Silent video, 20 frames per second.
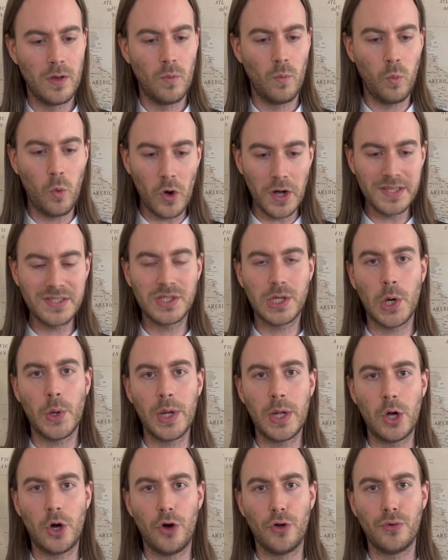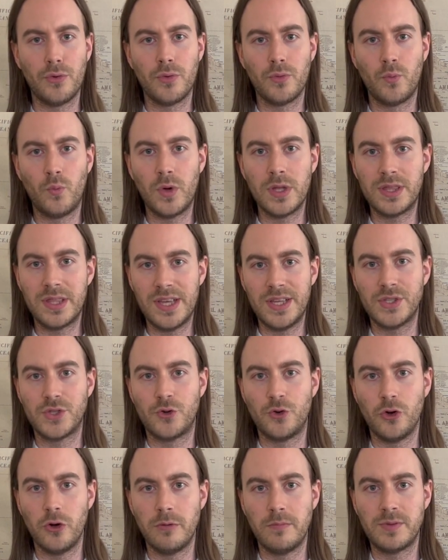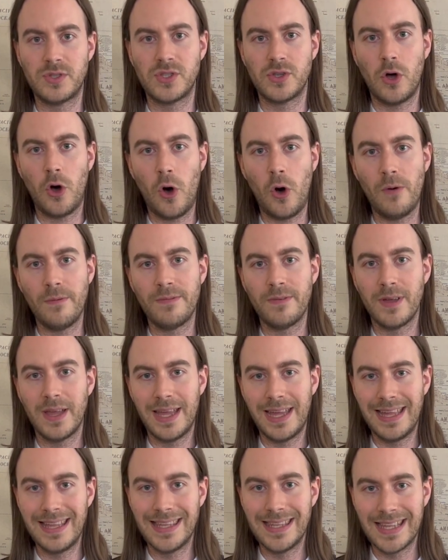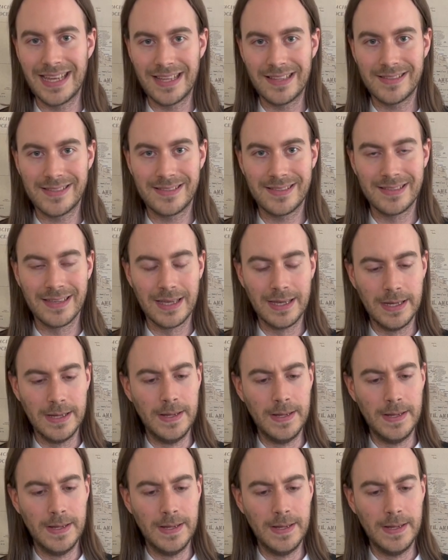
what is going on with these groups of elites.